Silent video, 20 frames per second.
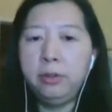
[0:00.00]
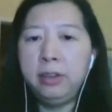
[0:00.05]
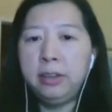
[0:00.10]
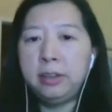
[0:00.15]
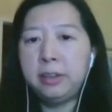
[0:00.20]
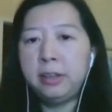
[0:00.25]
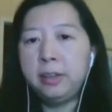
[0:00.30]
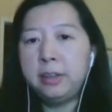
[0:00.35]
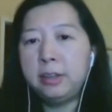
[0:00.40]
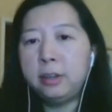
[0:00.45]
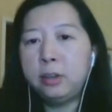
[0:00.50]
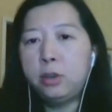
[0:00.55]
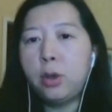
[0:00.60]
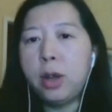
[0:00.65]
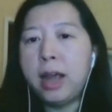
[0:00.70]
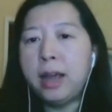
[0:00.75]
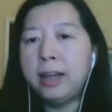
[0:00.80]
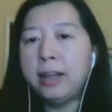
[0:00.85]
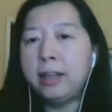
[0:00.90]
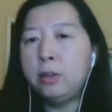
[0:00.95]
This is a
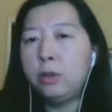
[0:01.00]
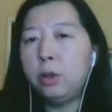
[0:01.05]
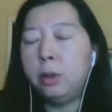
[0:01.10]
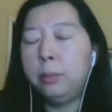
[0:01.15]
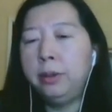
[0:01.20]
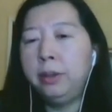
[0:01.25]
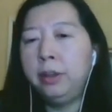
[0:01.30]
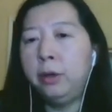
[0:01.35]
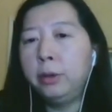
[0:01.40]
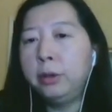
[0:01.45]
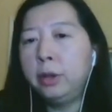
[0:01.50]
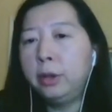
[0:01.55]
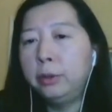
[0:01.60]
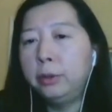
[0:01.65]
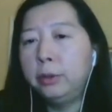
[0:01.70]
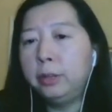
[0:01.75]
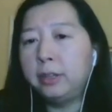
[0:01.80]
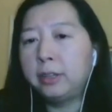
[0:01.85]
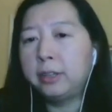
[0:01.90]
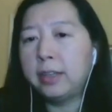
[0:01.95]
drag and drop
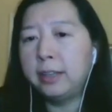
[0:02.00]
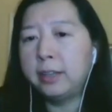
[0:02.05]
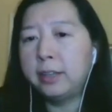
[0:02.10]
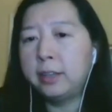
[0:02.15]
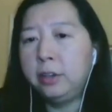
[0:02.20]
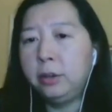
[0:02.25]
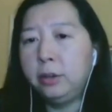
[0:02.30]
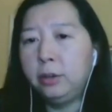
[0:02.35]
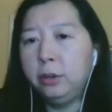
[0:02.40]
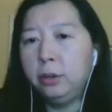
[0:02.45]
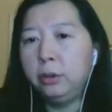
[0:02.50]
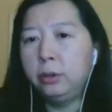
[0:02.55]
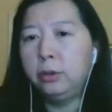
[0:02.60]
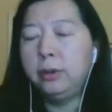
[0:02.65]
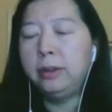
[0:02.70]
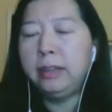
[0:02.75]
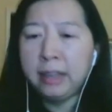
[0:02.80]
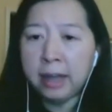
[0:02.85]
no-code design studio to